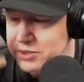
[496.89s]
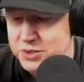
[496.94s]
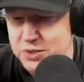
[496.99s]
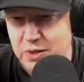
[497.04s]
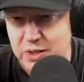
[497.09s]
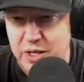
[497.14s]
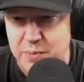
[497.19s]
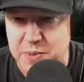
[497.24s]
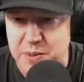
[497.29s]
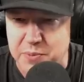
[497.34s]
So
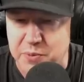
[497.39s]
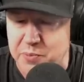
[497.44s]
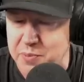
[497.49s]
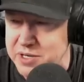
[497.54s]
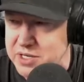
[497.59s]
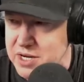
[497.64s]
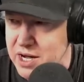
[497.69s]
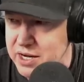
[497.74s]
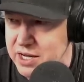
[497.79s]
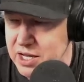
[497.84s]
a lot of people have
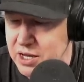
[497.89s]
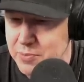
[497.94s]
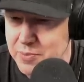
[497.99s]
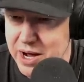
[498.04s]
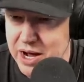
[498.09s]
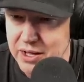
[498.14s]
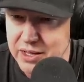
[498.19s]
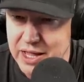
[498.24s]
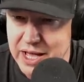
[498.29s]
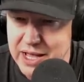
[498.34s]
been talking
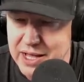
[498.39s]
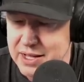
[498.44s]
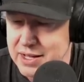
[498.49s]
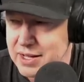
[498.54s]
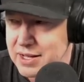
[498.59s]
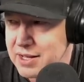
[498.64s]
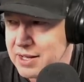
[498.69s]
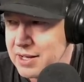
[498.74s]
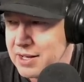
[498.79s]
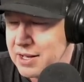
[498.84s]
about like
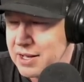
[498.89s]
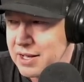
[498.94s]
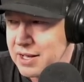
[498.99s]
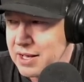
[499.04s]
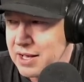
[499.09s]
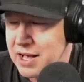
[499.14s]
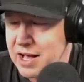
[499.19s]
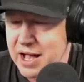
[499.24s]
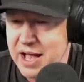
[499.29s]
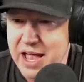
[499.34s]

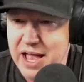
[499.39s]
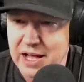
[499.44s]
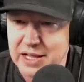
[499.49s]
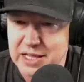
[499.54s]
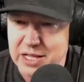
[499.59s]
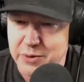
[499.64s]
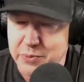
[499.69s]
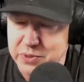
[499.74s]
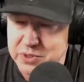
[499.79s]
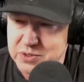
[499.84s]
uh,
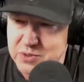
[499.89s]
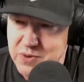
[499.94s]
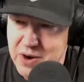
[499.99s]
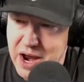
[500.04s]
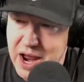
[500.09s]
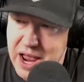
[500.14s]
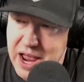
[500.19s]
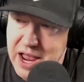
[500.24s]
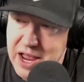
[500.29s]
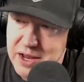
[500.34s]
Hela with
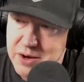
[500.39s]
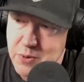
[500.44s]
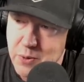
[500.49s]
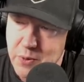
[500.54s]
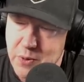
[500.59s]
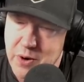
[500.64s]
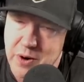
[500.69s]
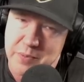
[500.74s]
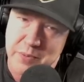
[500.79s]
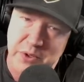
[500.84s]
Greg
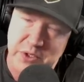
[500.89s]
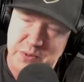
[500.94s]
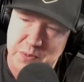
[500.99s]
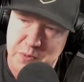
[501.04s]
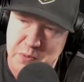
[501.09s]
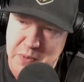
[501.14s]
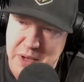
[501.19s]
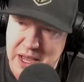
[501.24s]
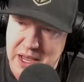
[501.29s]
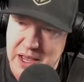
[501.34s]
or
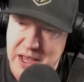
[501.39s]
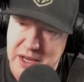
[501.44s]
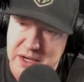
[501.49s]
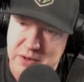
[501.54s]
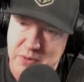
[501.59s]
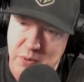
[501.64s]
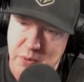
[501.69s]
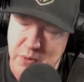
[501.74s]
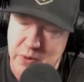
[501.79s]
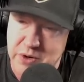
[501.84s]
Multiple
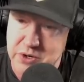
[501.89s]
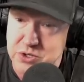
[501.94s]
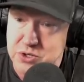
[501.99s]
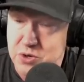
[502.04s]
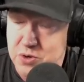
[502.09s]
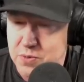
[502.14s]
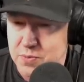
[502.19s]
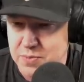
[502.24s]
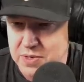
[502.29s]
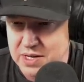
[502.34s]
Man or
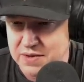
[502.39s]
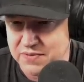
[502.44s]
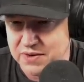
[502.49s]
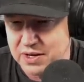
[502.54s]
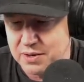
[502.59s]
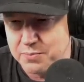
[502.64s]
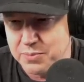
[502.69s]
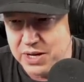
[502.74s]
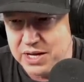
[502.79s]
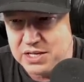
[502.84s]
Doom
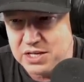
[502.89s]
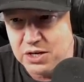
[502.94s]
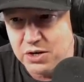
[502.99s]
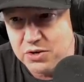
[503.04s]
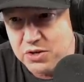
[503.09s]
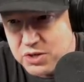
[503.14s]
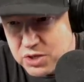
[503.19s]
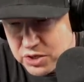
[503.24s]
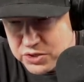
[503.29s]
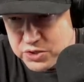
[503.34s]
even. But you know,
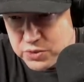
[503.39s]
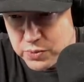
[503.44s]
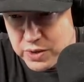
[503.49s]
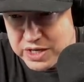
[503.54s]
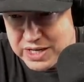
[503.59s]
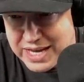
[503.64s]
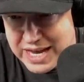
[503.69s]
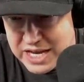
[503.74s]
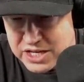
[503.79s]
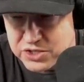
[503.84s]
you could also
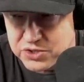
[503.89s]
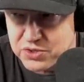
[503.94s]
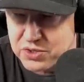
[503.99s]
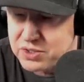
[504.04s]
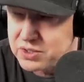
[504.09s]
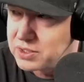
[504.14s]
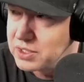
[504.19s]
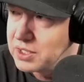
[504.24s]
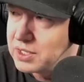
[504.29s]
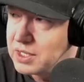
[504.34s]
run
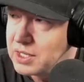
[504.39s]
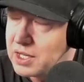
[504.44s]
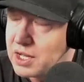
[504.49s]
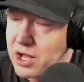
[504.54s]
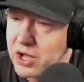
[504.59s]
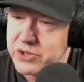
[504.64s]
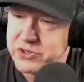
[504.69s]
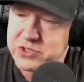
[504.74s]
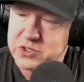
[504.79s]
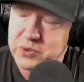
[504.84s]
Kestrel.
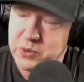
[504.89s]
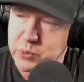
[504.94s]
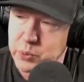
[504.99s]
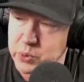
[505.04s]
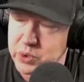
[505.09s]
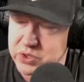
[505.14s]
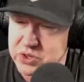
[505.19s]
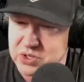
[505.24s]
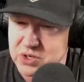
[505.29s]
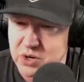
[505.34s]
Also
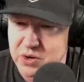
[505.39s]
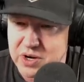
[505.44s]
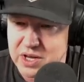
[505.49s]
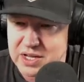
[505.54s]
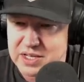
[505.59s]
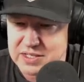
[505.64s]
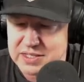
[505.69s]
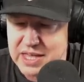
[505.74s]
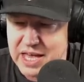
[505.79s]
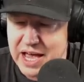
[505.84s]
worth noting
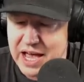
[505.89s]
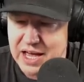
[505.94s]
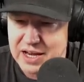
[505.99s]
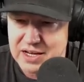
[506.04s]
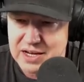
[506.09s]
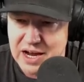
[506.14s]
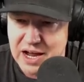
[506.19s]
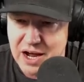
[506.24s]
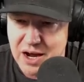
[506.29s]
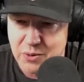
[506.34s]
is
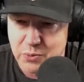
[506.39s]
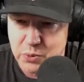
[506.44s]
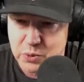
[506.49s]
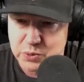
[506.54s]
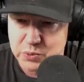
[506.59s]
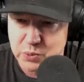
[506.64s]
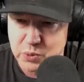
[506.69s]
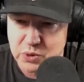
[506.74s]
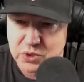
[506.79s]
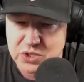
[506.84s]
that uh,
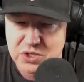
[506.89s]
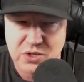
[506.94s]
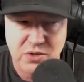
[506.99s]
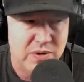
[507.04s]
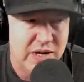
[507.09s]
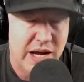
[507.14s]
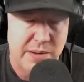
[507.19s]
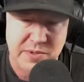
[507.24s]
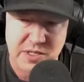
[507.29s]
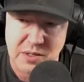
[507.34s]
World War II
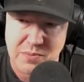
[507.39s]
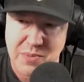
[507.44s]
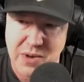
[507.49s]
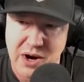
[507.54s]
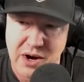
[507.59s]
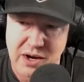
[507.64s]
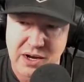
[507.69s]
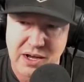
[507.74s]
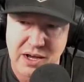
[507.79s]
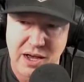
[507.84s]
Captain
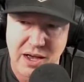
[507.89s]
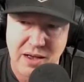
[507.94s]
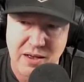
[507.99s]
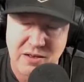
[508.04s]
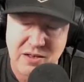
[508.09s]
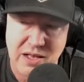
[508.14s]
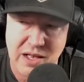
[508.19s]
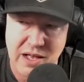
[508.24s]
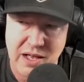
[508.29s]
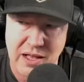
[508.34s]
America,
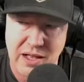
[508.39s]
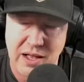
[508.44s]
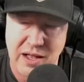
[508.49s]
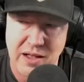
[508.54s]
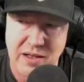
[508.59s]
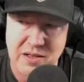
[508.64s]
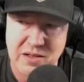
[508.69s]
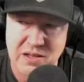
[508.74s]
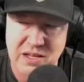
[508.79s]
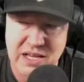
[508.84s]

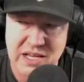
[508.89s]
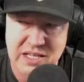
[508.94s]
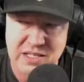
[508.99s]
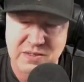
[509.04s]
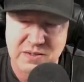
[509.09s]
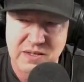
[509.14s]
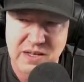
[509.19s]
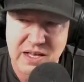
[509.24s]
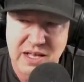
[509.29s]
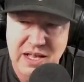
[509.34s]
uh,
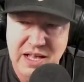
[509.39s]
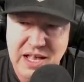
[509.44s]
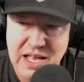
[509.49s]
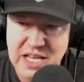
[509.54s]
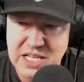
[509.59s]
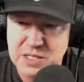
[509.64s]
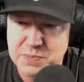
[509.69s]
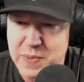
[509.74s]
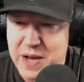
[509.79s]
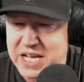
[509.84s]
his
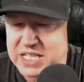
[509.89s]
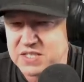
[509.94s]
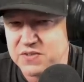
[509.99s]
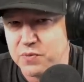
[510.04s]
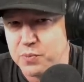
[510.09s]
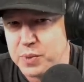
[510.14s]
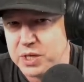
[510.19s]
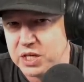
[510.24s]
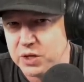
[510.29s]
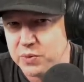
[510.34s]
his passive
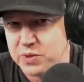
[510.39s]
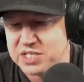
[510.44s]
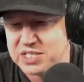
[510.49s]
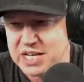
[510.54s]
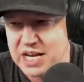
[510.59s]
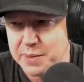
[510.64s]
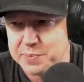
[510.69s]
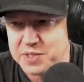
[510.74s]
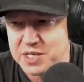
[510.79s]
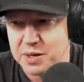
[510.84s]
ability, which
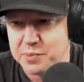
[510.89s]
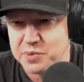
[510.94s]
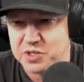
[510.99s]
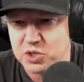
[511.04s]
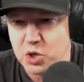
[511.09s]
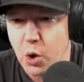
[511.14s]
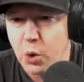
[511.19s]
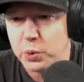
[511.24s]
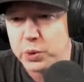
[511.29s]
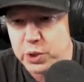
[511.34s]
stops summons,
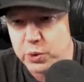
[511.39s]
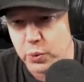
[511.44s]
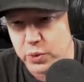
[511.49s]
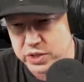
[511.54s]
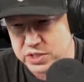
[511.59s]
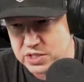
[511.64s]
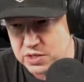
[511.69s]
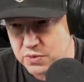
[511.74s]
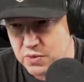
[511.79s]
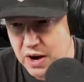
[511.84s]
only
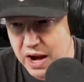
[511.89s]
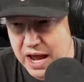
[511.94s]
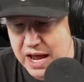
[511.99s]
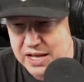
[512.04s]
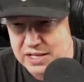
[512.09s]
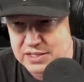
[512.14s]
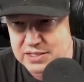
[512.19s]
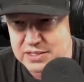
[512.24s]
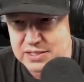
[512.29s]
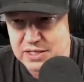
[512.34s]
works in
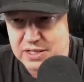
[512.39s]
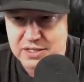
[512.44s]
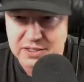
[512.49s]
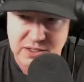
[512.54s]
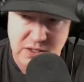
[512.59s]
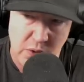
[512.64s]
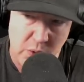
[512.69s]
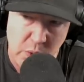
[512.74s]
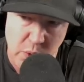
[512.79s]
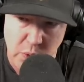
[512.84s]
raids.
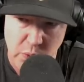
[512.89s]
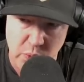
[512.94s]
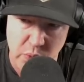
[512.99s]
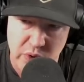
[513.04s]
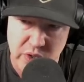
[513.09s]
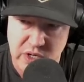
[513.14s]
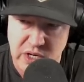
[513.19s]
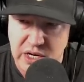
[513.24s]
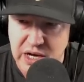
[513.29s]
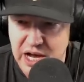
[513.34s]
it won't
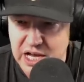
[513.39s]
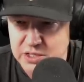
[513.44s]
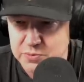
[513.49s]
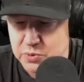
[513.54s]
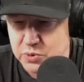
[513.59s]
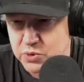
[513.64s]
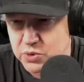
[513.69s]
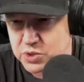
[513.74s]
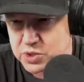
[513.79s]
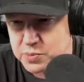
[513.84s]
work in
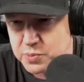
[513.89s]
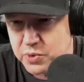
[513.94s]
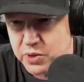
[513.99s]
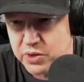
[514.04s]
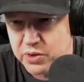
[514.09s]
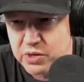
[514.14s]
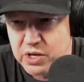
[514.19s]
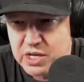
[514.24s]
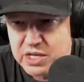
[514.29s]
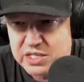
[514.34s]
Cosmic
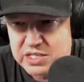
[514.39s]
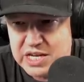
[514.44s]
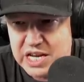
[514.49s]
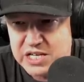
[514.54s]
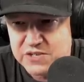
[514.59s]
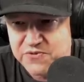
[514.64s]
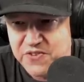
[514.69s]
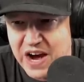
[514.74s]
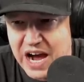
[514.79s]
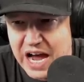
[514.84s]
Crucible.
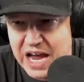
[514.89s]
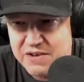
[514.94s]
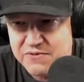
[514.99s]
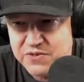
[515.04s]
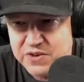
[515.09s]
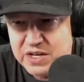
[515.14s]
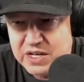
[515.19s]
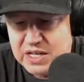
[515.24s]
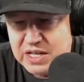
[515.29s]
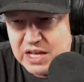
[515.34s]
Stage 5,
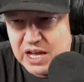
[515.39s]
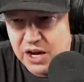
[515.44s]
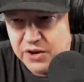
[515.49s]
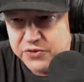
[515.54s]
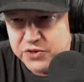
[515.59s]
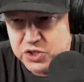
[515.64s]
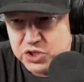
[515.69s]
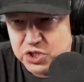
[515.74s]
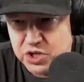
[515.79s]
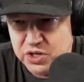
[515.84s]

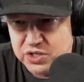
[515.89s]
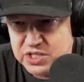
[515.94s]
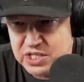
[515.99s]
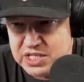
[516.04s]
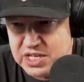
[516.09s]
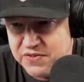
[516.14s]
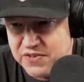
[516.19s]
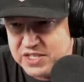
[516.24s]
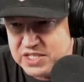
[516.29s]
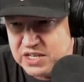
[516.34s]
health insurance on
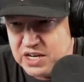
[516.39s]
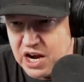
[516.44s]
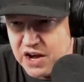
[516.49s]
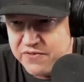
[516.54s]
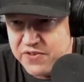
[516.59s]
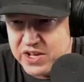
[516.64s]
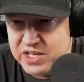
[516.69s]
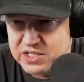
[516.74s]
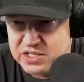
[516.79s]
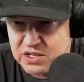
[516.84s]
defense and
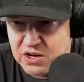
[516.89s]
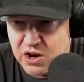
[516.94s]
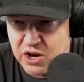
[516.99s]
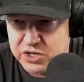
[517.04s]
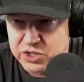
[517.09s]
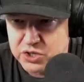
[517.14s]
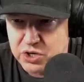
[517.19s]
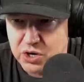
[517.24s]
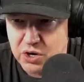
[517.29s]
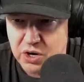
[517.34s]
offense.
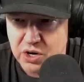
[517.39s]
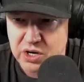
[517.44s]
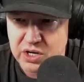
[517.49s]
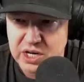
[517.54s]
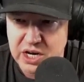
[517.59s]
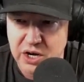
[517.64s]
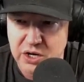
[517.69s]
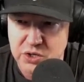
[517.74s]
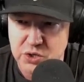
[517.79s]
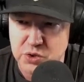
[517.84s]
On turn,
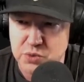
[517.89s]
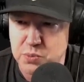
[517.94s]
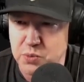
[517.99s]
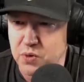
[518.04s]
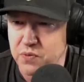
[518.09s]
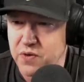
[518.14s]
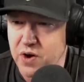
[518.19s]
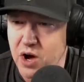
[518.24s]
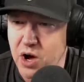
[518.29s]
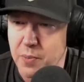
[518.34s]
characters
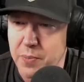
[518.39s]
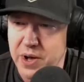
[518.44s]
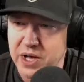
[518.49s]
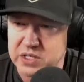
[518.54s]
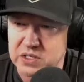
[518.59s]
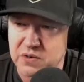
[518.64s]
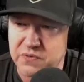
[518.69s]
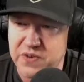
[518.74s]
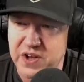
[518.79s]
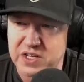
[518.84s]
remove all
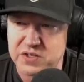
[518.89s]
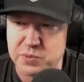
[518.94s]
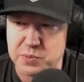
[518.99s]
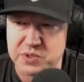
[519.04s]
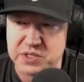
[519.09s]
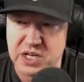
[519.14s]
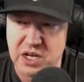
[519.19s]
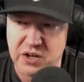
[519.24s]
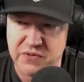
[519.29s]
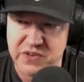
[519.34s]
positive effects from
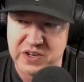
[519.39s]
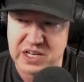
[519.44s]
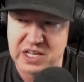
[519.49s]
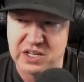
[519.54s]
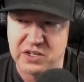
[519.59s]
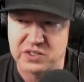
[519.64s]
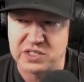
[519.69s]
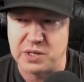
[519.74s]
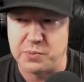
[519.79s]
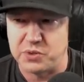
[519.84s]
self and
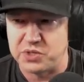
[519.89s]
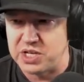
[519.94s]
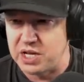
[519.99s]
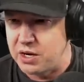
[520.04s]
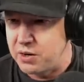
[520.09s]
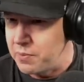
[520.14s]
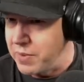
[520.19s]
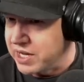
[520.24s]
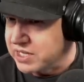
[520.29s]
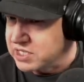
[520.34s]
heal 10% of
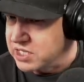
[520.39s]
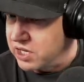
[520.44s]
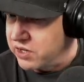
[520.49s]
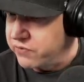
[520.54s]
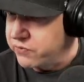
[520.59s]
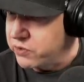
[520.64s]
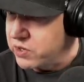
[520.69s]
their max health.